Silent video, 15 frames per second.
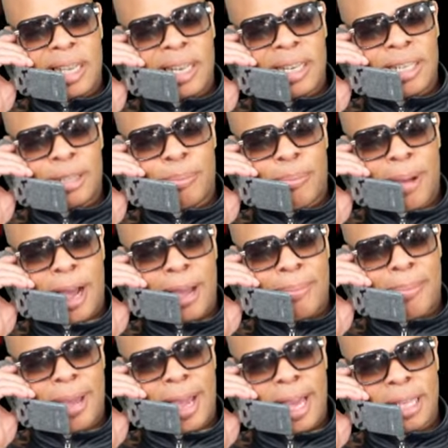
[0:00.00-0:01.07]
say let's
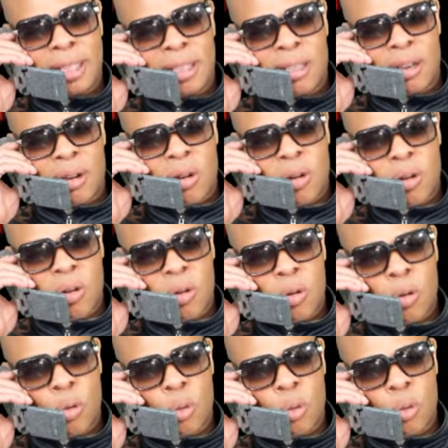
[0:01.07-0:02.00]
bypass the whole